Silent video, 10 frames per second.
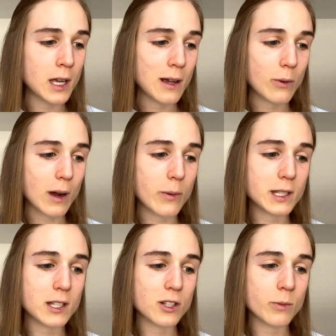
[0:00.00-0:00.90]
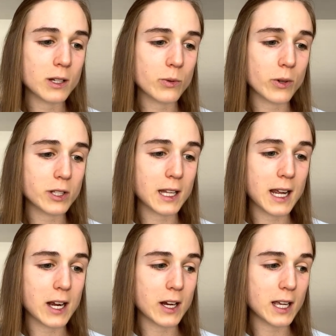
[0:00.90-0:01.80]
Why was it so much worse that
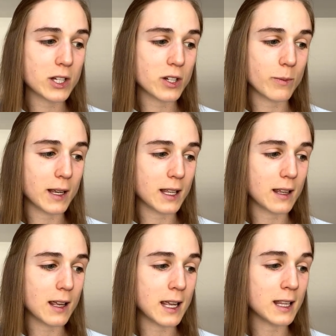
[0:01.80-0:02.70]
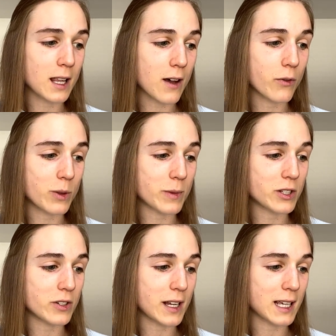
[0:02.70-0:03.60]
Harriet should be in love with
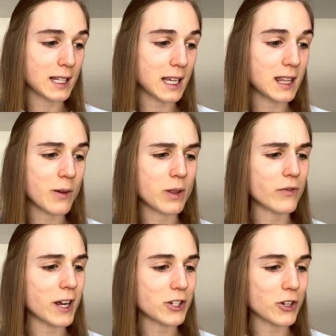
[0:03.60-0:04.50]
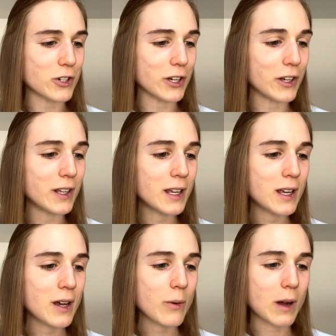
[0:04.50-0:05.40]
Mr. Knightley than with Frank Churchill?
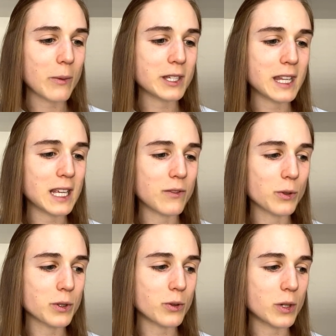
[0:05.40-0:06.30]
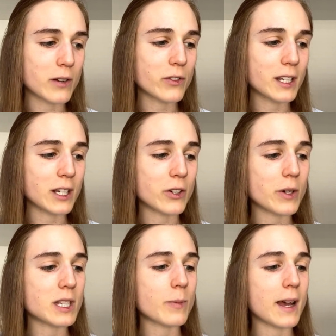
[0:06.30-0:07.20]
Why was the evil so dreadfully
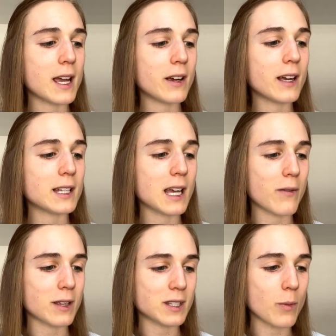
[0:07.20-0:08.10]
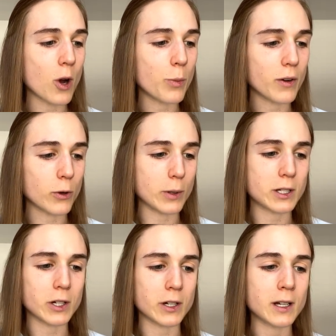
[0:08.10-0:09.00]
increased by Harriet's having some hope of a
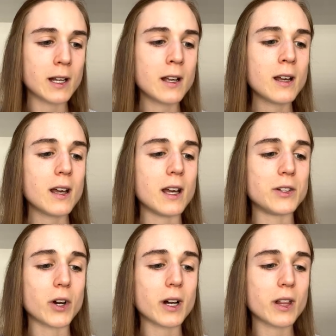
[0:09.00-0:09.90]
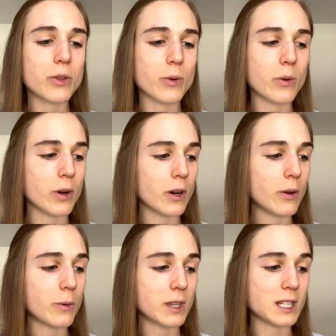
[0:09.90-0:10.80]
return? It darted through her
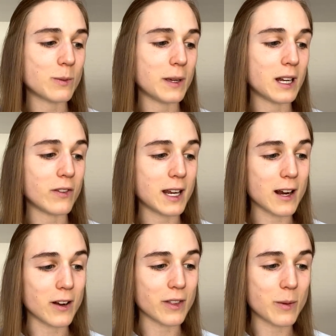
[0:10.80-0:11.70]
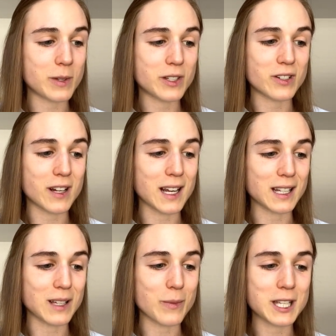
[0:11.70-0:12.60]
with the speed of an arrow that Mr.
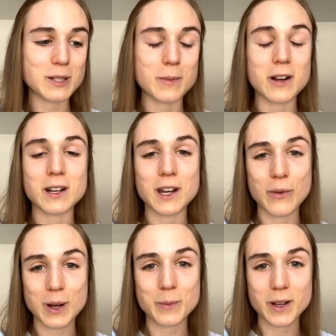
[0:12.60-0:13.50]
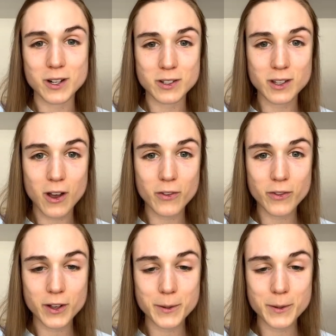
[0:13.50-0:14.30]
Knightley must marry no one but herself."